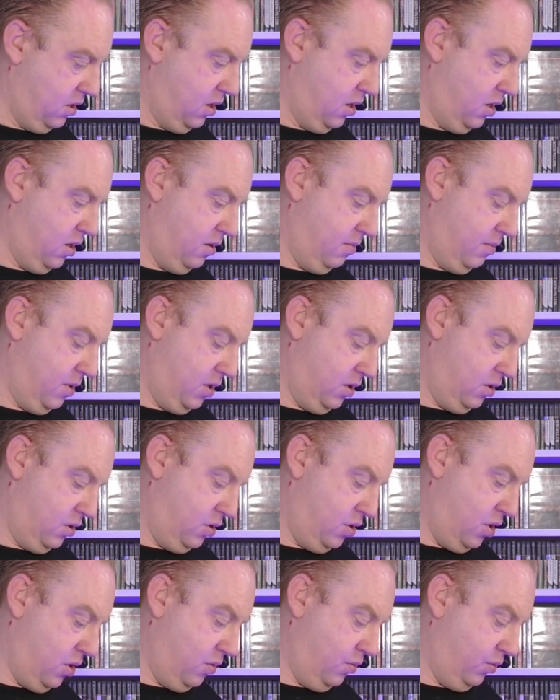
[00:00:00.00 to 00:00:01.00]
Um,
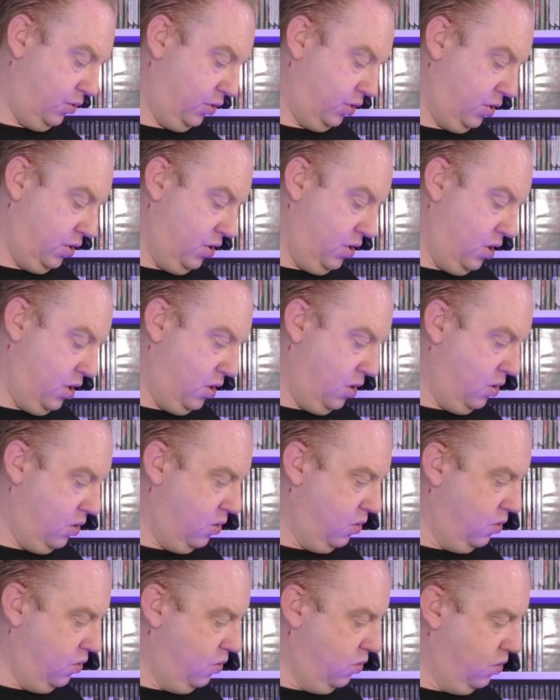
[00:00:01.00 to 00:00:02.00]
don't
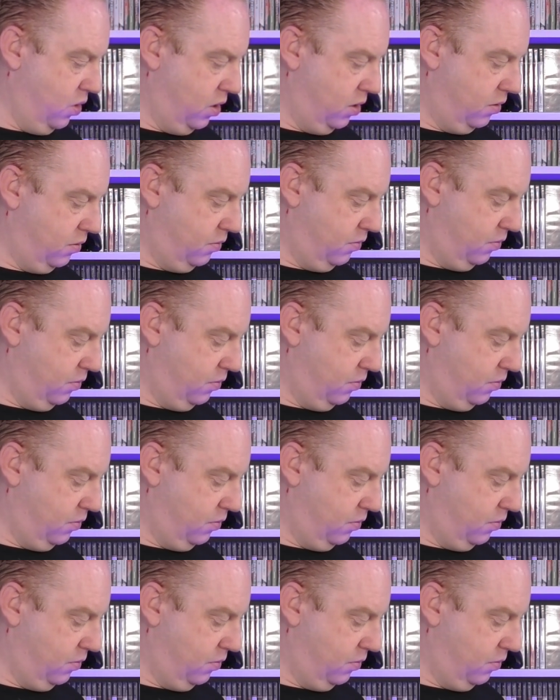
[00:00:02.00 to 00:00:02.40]
know.